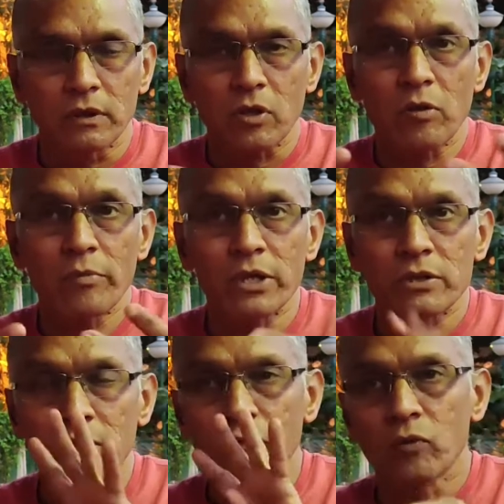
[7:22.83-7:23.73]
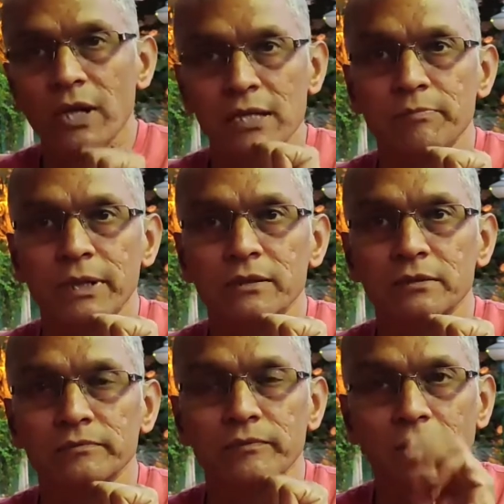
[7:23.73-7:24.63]
combination of 4 aspects.
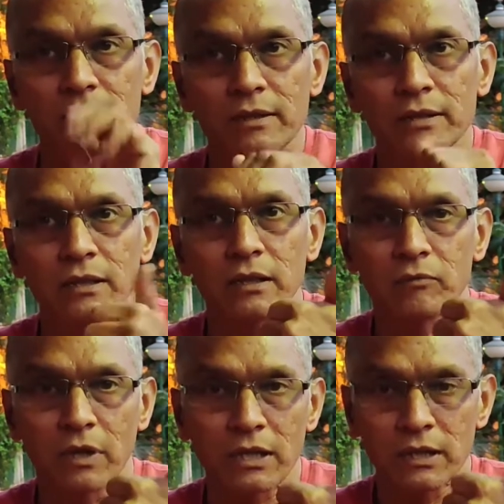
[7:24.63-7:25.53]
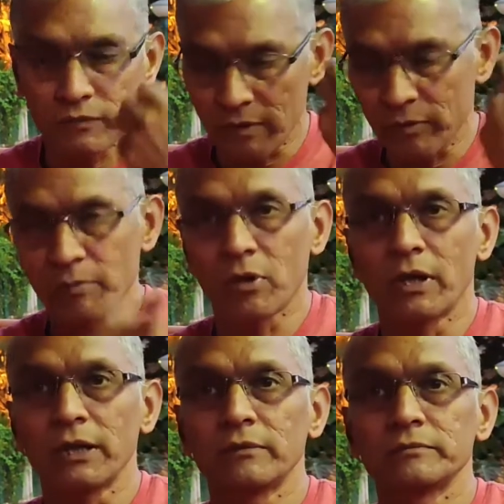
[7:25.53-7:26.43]
As I said, one is from the body,